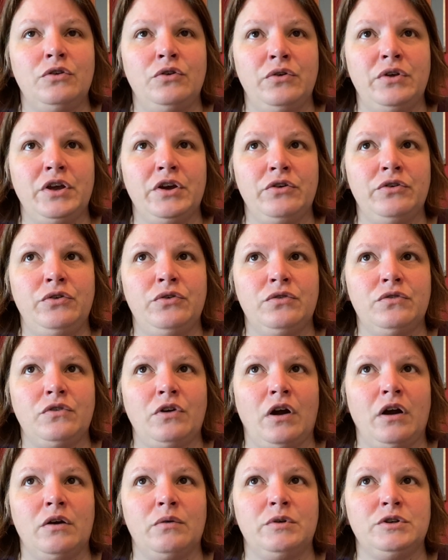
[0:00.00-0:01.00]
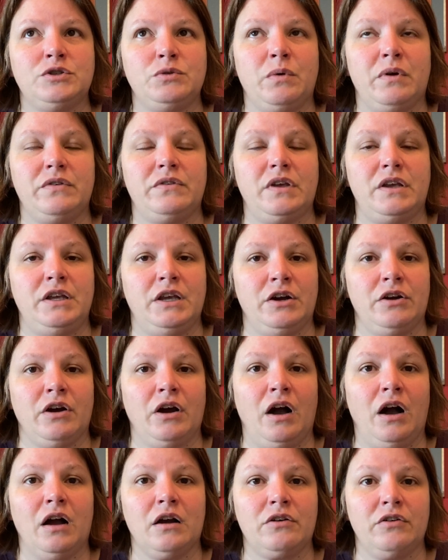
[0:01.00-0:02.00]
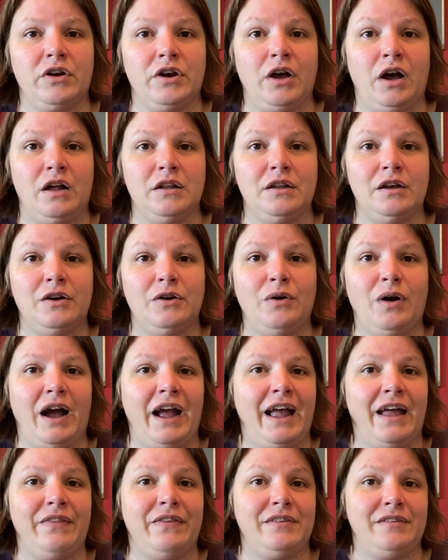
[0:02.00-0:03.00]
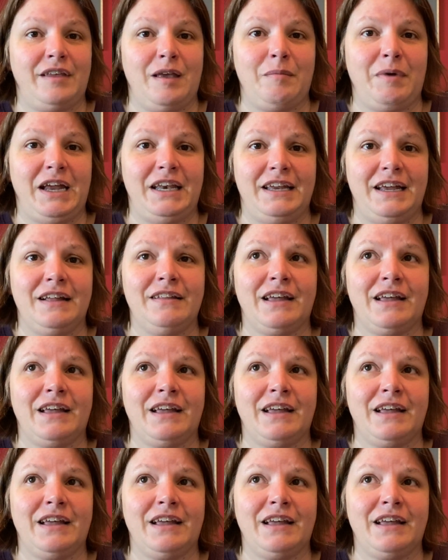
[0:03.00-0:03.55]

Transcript: Year New Start, which was a year at Hawk Run Hollow, I had the same idea.